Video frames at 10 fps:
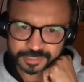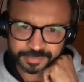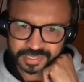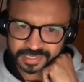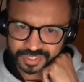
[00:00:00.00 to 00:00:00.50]

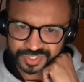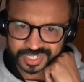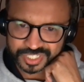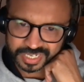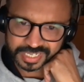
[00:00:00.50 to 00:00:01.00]
speaker,
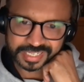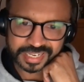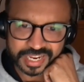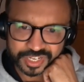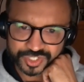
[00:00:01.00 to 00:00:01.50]
such an
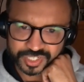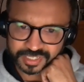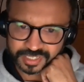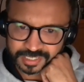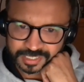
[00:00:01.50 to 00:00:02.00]

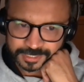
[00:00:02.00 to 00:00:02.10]
engaging,